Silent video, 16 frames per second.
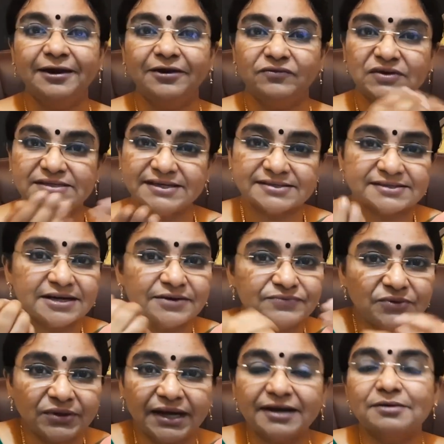We just have
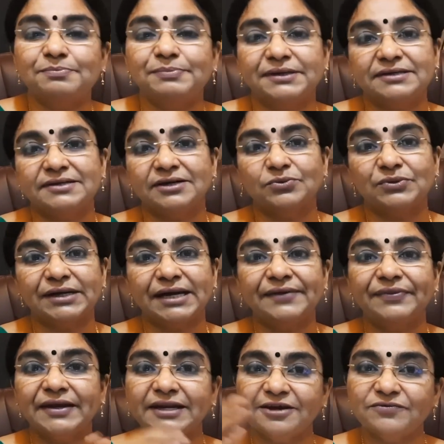to take a printout
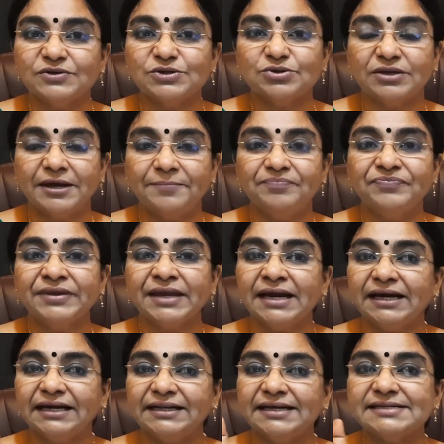and then give it to them,
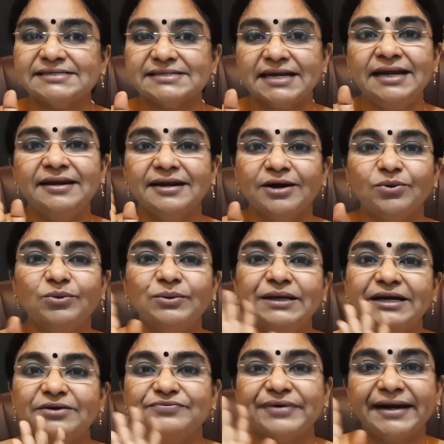and then say, now
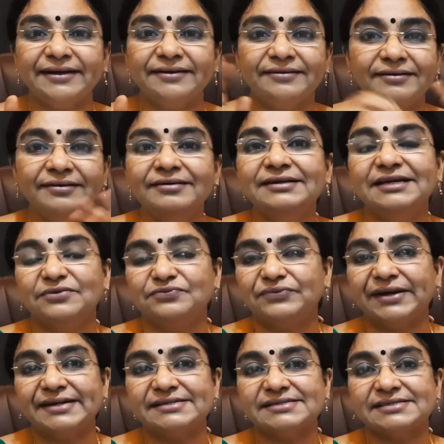find the
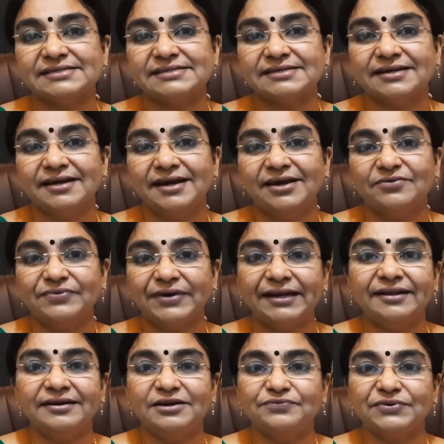difference. Find
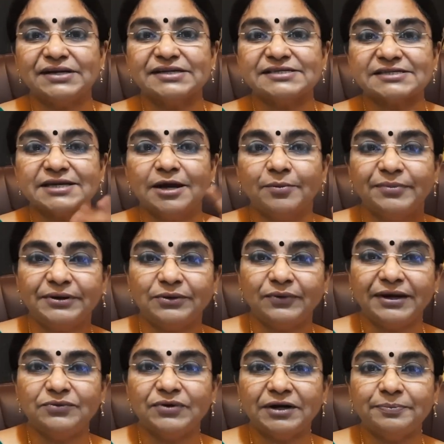the difference
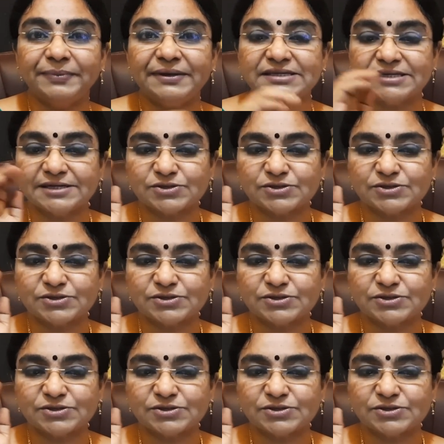between one picture.